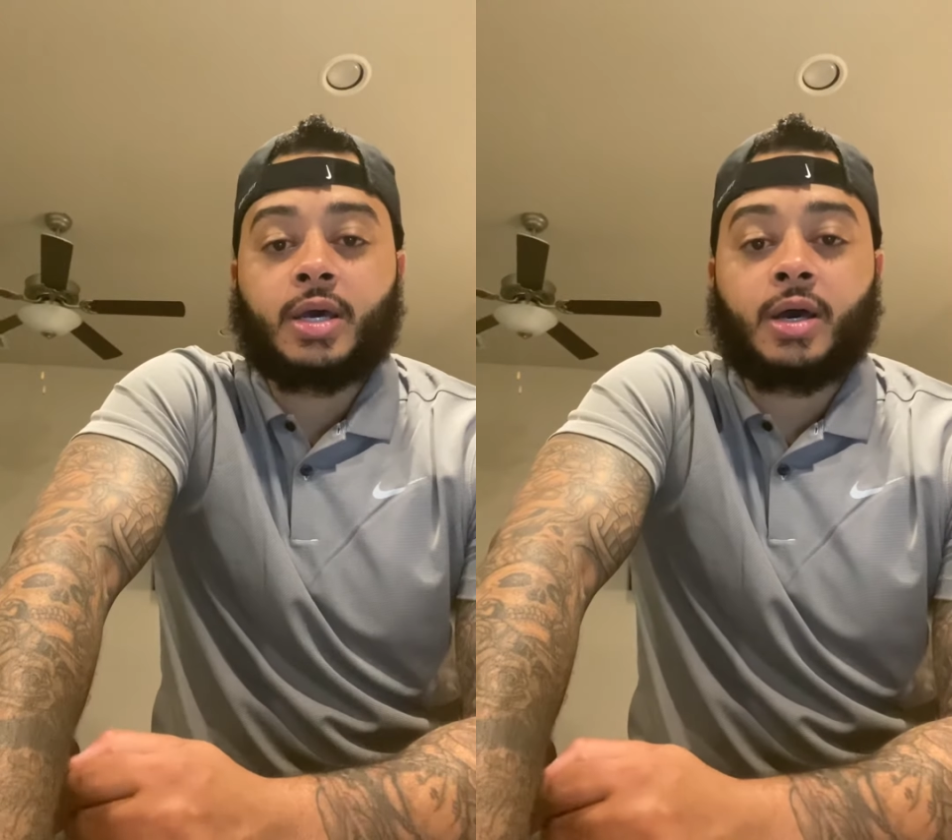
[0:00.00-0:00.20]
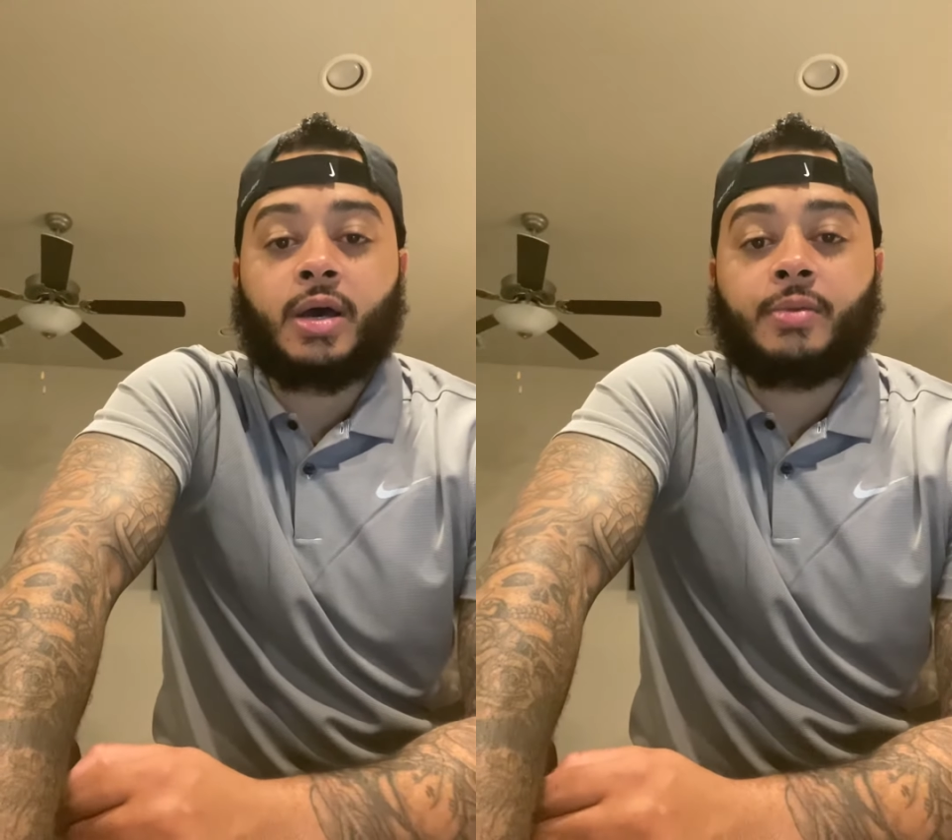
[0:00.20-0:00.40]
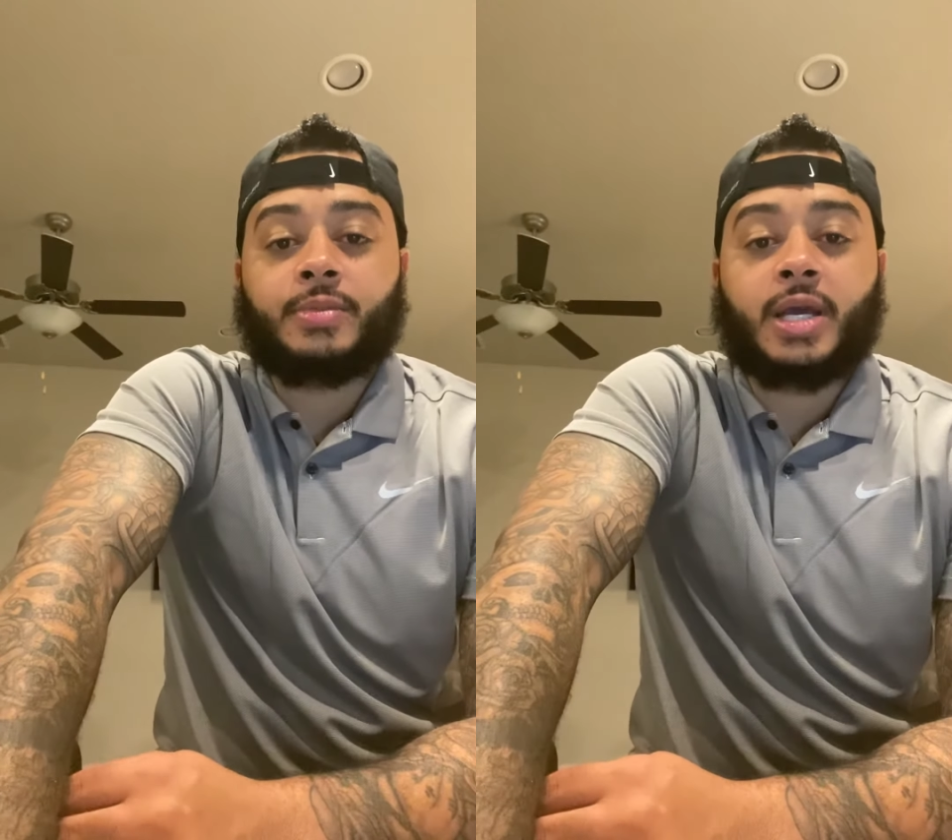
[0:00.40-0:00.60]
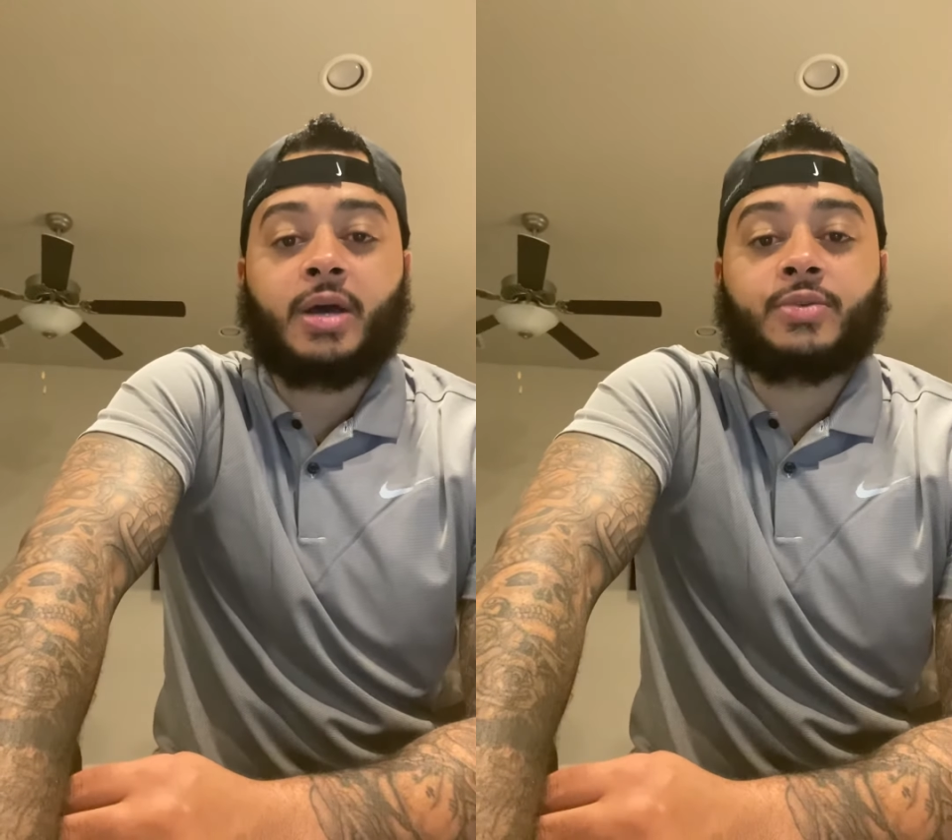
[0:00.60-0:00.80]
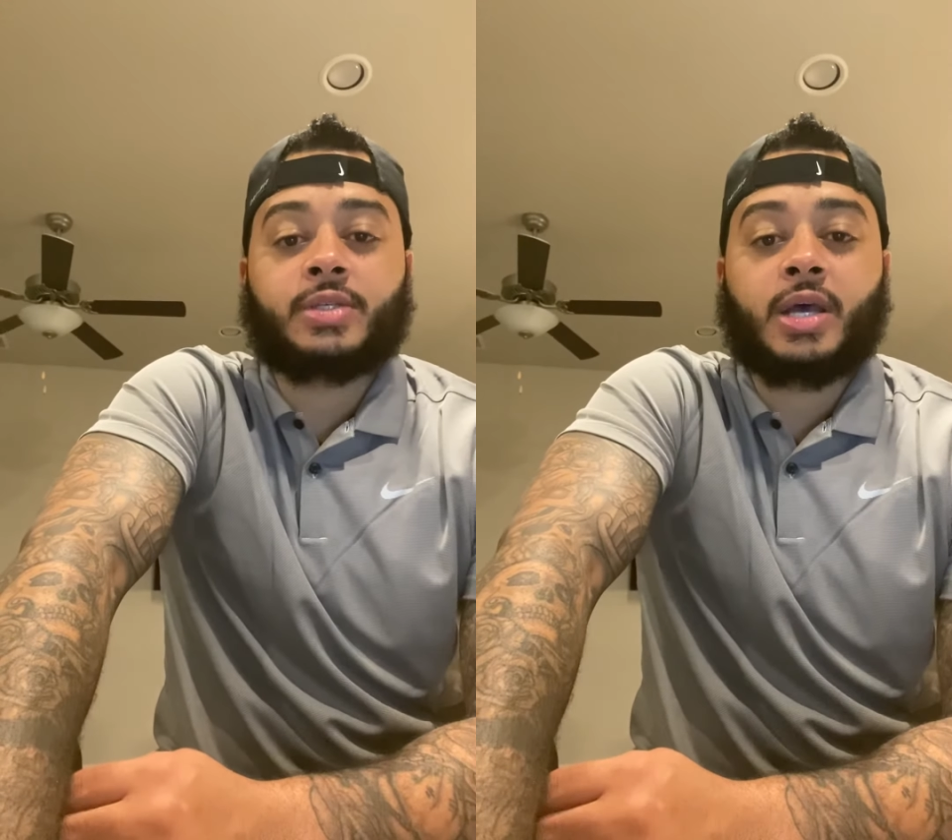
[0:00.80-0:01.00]
uh,
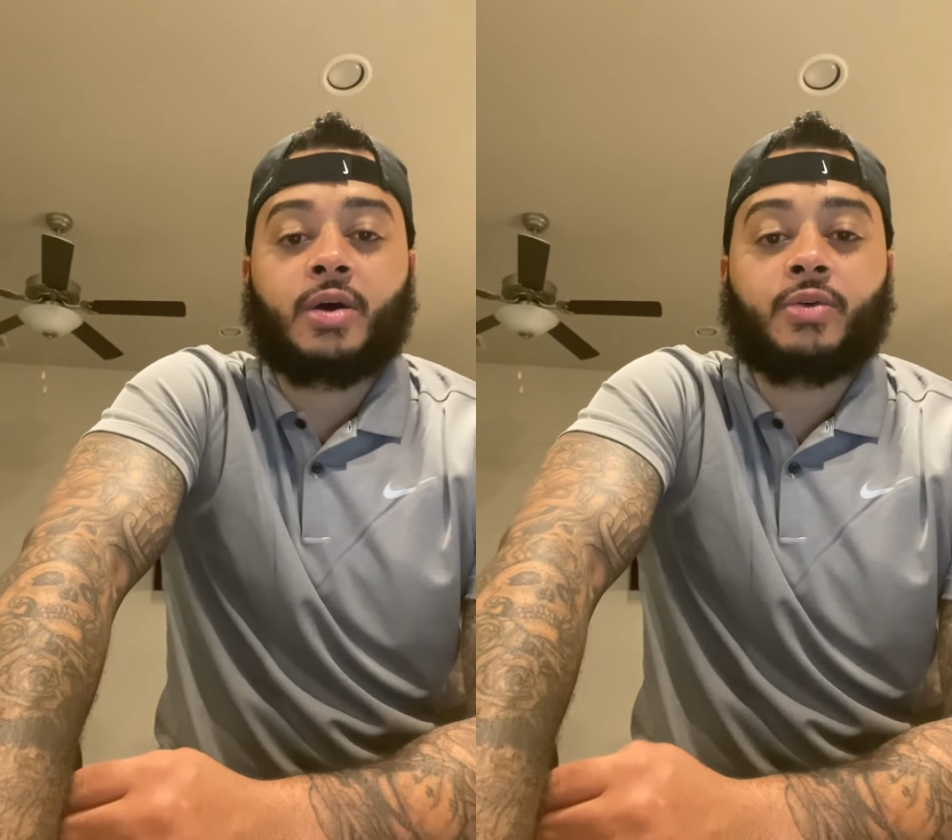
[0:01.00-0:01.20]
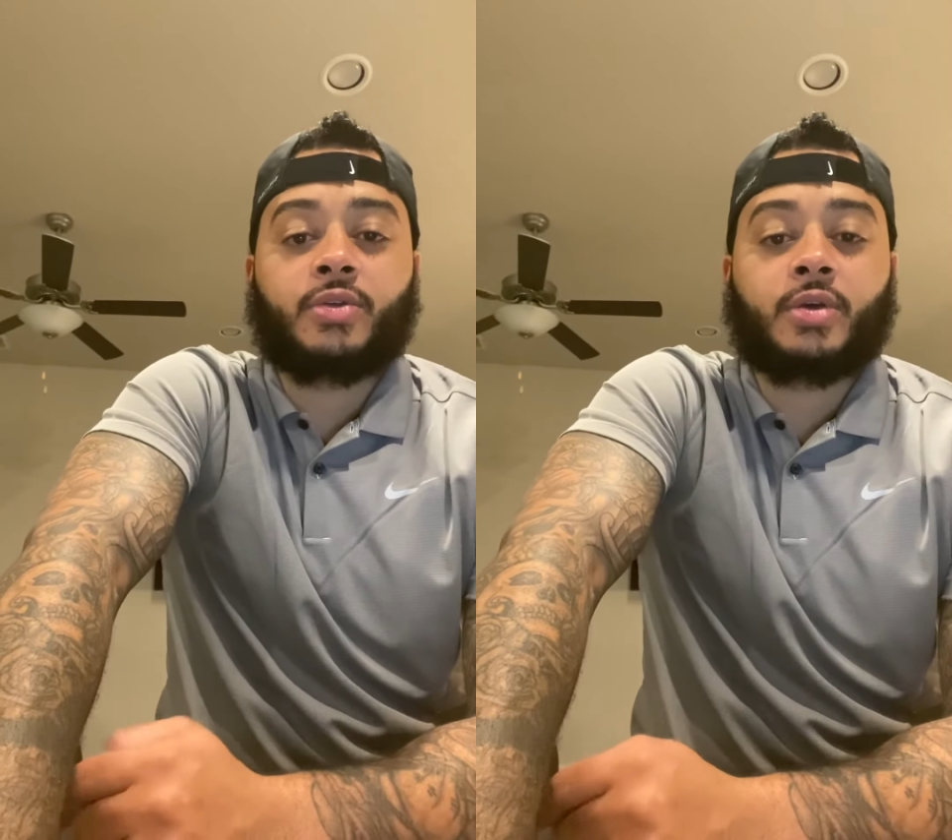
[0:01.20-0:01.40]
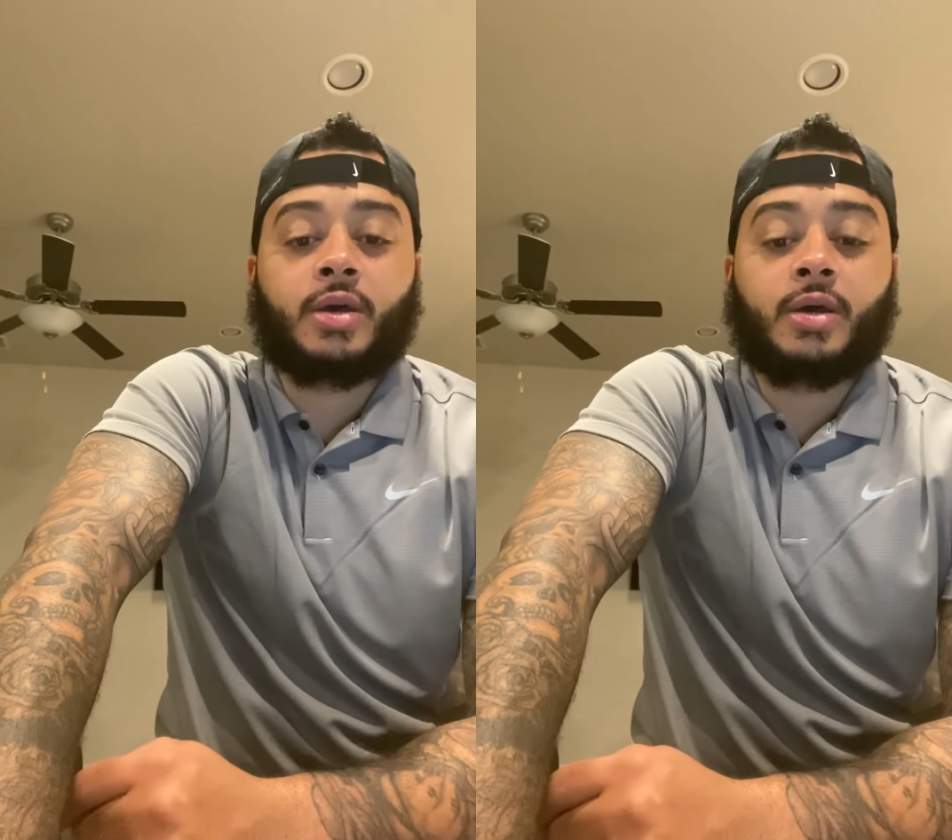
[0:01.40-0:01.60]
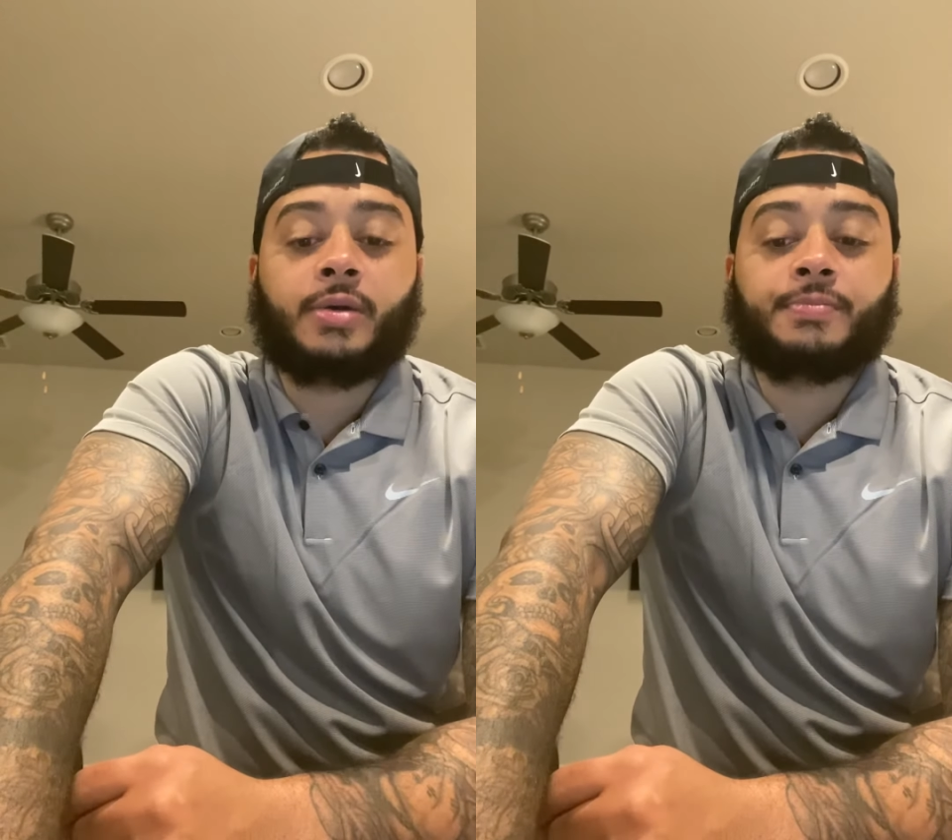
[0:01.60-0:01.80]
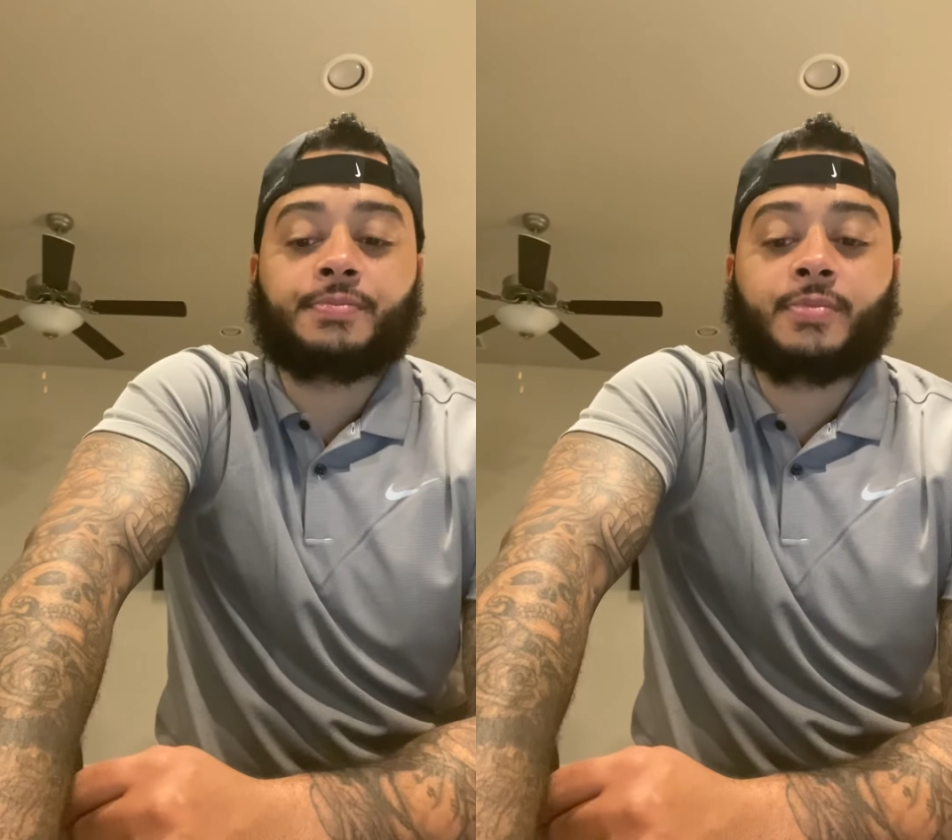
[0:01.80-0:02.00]
down south, um,